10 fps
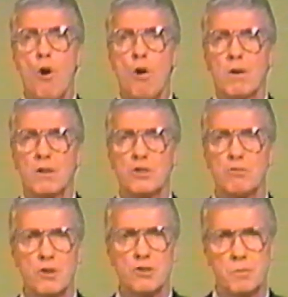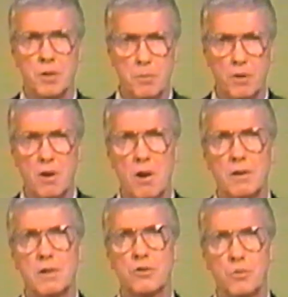or construction paper
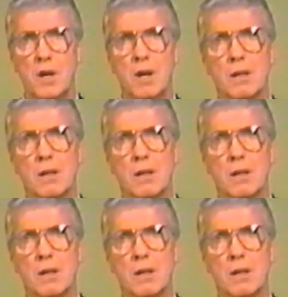garland as well.